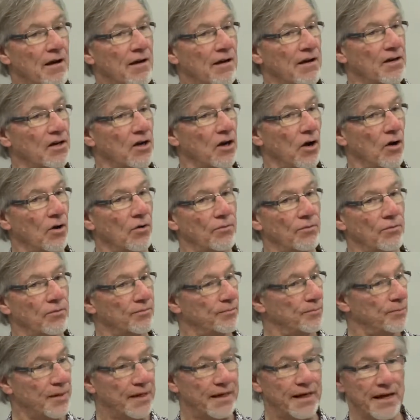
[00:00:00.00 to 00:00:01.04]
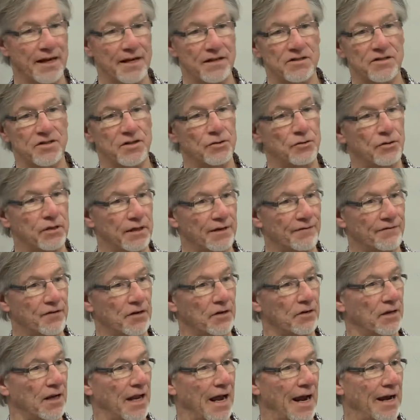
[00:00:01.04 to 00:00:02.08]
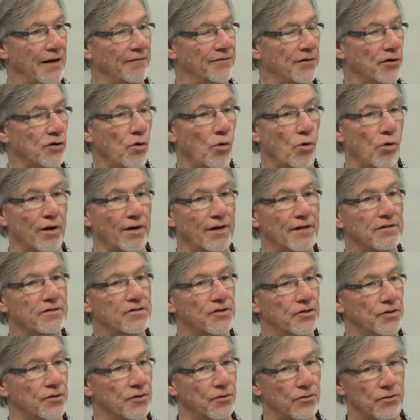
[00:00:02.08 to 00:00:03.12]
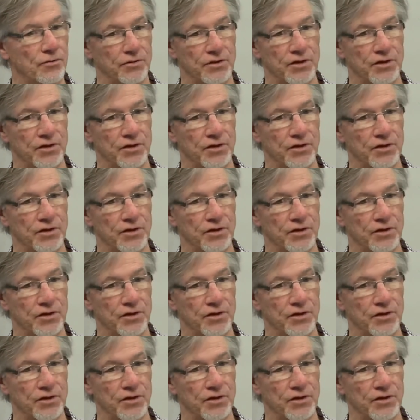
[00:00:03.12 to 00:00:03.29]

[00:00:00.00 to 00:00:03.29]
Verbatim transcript: you know, begin to live their life according to,